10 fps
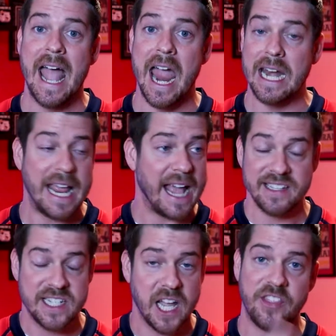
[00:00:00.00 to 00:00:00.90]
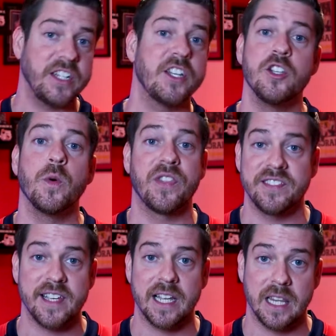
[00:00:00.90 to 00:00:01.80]
and it has nothing to do with the
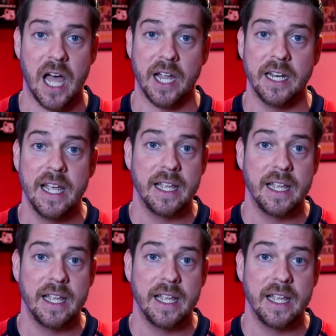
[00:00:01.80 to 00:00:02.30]
second line